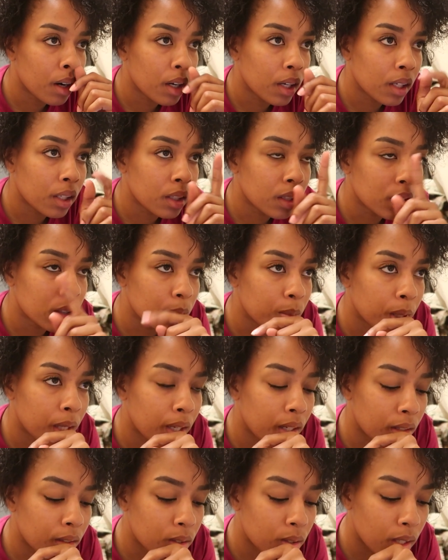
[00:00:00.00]
in
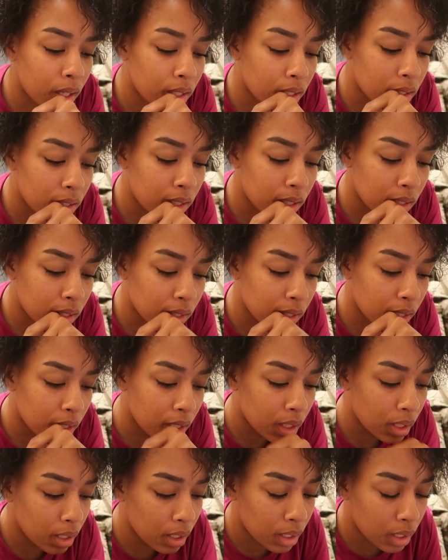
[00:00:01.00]
beginning of
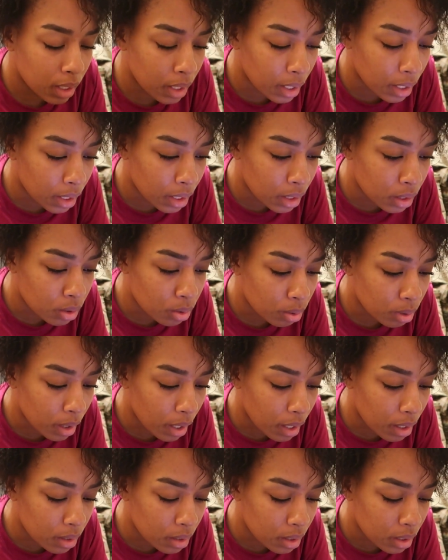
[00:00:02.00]
2016. Then in
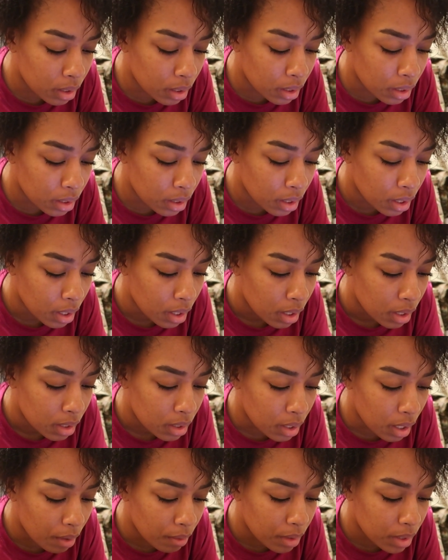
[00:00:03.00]

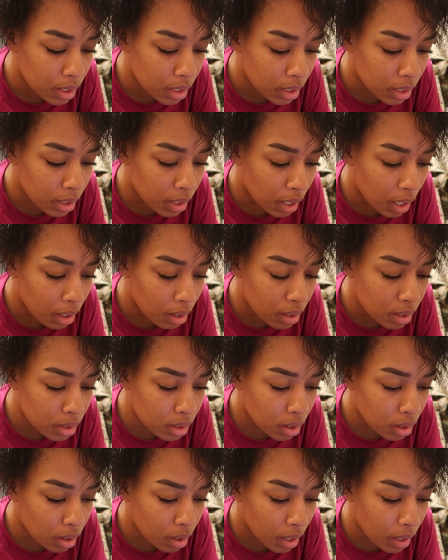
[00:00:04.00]
2017, I'll
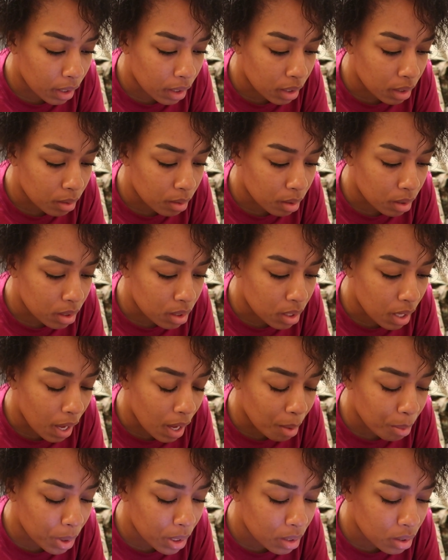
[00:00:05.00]
insert like a, a
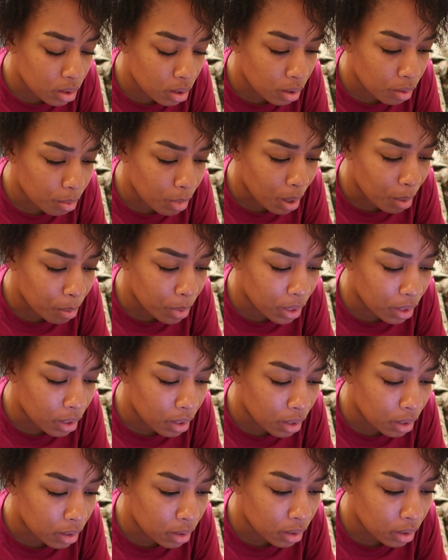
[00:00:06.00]
side picture of my
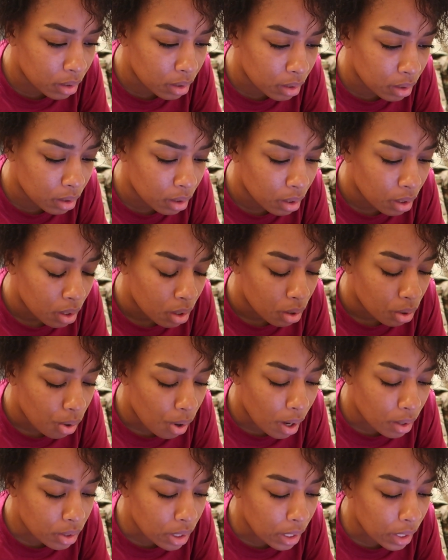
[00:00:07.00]
bun.
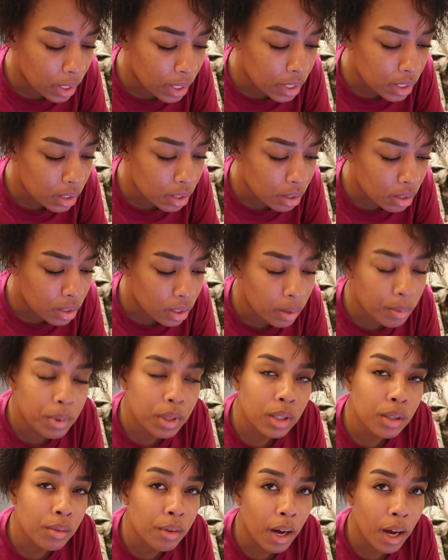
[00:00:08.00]
Or I try to insert
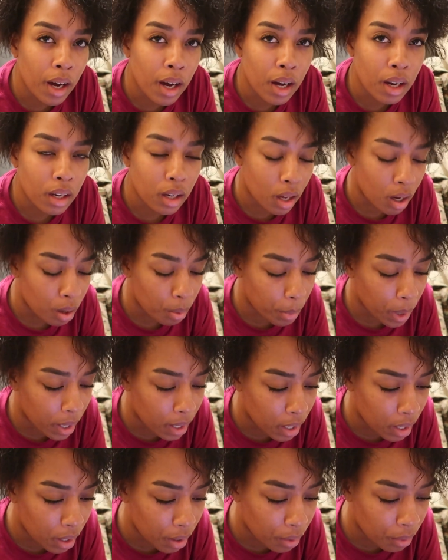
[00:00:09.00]
something of how long my
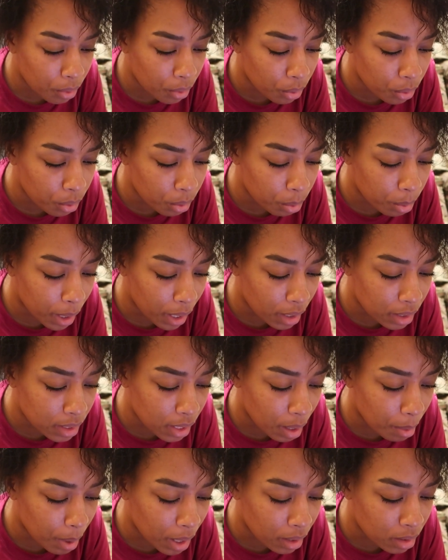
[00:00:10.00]
hair grew by the
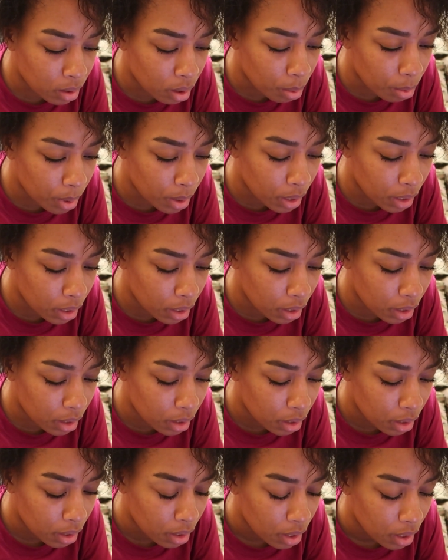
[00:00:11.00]
time October hit.
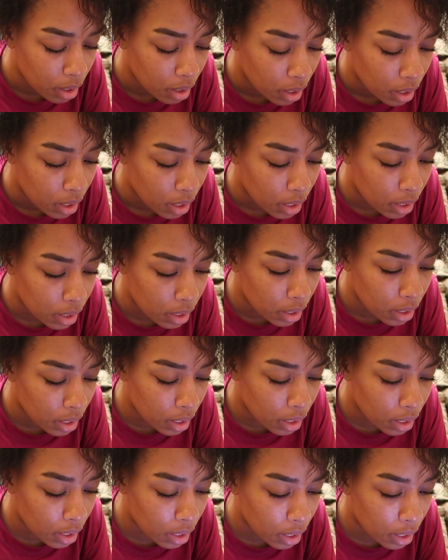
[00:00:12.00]
And
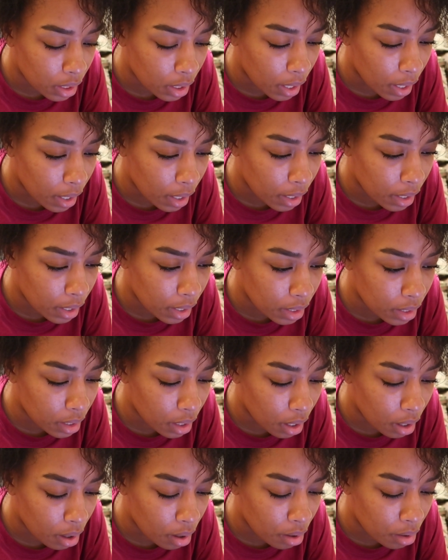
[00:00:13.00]
then I cut
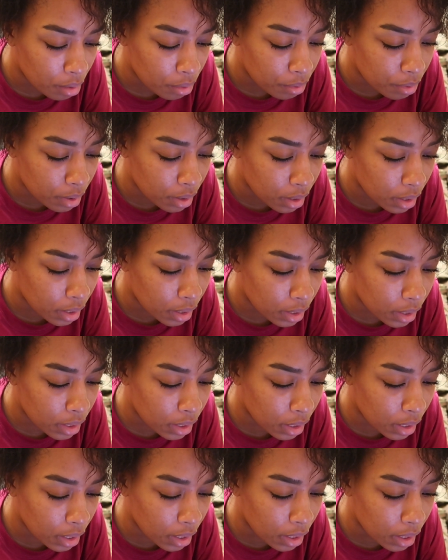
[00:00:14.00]
it off
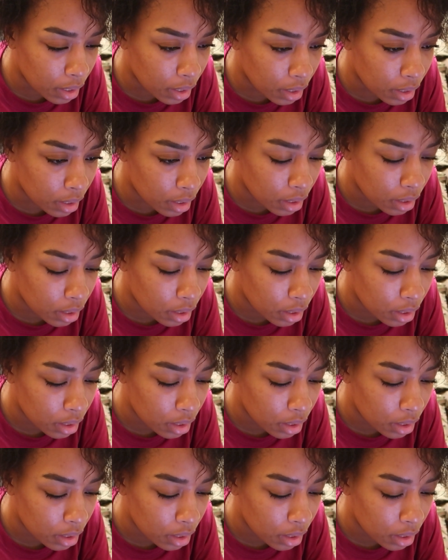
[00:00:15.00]
again.